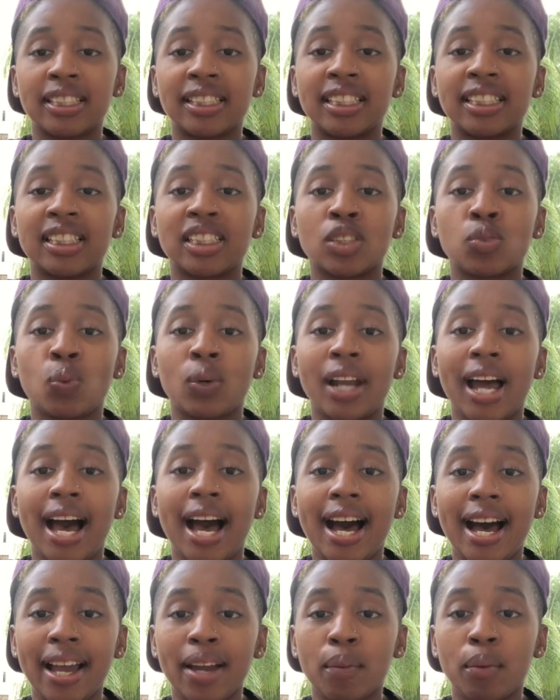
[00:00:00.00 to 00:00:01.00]
This is what
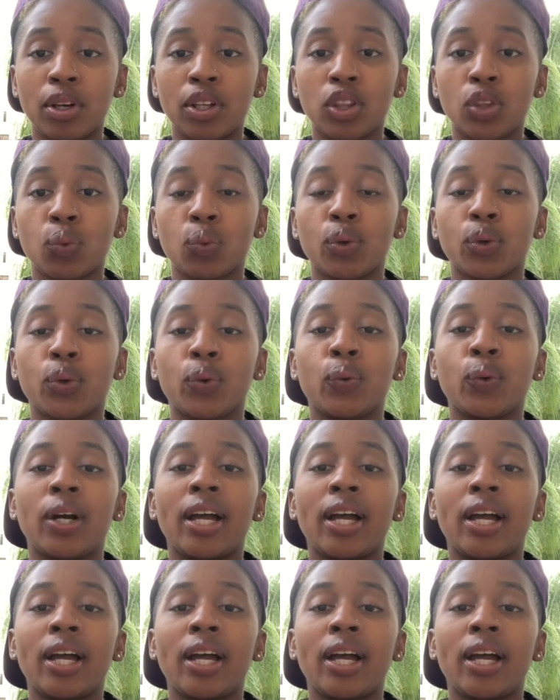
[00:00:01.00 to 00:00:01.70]
I went through,